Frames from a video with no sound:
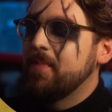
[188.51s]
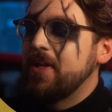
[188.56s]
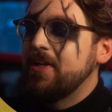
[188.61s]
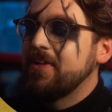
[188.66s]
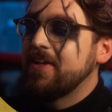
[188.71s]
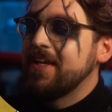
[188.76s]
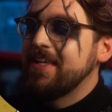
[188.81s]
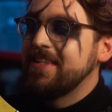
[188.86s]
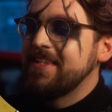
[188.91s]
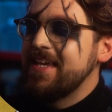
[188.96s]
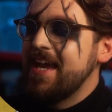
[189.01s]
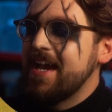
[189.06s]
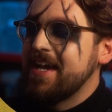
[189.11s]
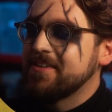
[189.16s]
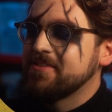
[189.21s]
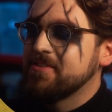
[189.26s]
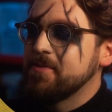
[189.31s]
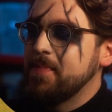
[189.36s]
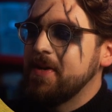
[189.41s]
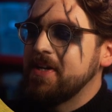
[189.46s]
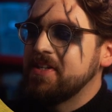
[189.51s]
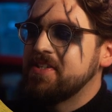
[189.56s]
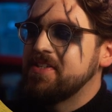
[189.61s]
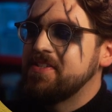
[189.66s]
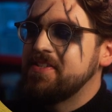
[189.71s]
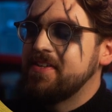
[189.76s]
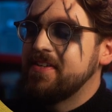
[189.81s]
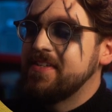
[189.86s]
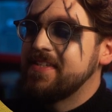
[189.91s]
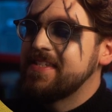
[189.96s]
By looking at the extra
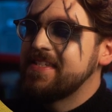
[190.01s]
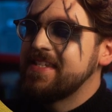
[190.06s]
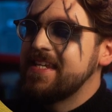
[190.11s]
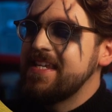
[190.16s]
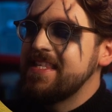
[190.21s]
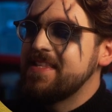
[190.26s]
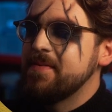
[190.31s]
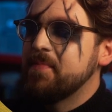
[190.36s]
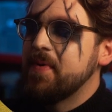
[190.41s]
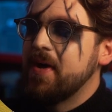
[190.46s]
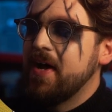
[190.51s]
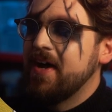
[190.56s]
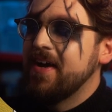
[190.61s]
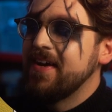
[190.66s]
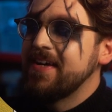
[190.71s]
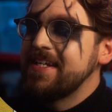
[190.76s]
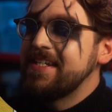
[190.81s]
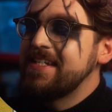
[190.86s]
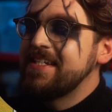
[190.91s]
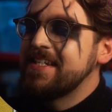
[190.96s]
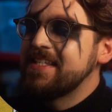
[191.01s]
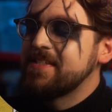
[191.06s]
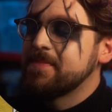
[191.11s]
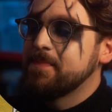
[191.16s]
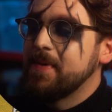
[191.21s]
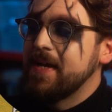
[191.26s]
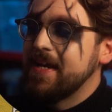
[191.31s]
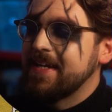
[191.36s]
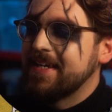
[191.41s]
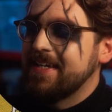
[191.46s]
pictures, you can see that behind its
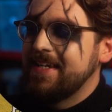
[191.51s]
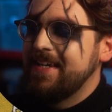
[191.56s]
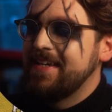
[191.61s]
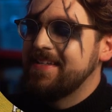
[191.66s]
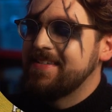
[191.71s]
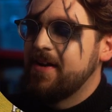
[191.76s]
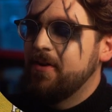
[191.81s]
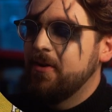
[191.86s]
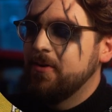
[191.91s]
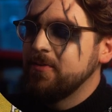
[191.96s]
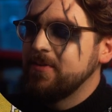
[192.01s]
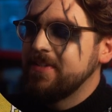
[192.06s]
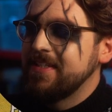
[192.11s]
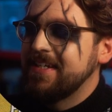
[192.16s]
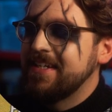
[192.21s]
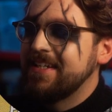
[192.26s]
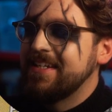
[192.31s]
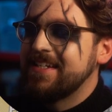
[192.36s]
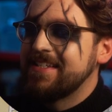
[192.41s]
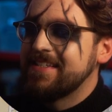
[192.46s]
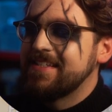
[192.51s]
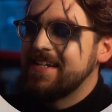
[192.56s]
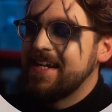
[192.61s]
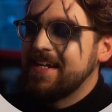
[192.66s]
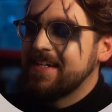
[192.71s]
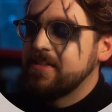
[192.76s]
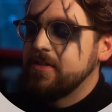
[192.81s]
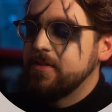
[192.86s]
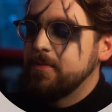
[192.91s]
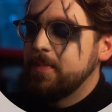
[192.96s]
back it is holding an
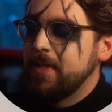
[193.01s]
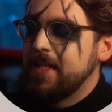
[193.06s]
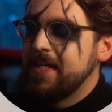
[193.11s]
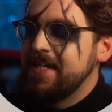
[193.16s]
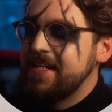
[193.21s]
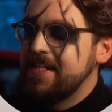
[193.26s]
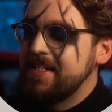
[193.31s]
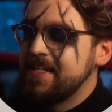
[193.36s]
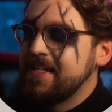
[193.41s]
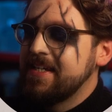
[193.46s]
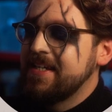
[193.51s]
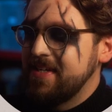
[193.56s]
X-Acto blade